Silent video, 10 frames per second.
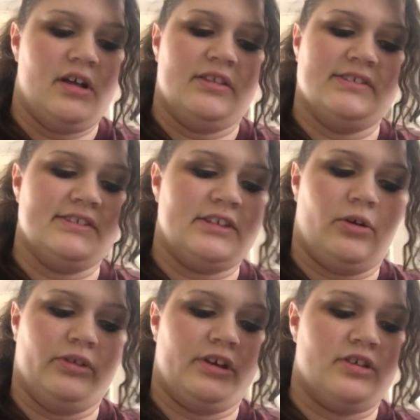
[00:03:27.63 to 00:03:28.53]
This is the
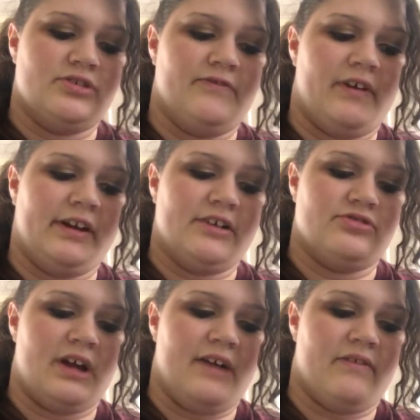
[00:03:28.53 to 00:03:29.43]
only cushion
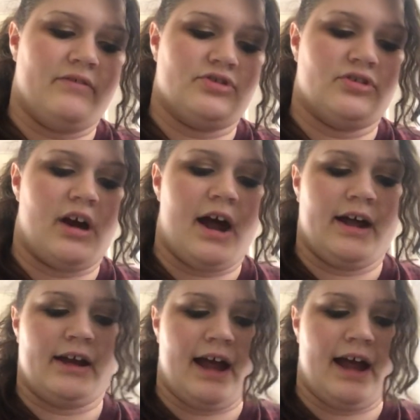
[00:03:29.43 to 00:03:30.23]
foundation I've ever tried.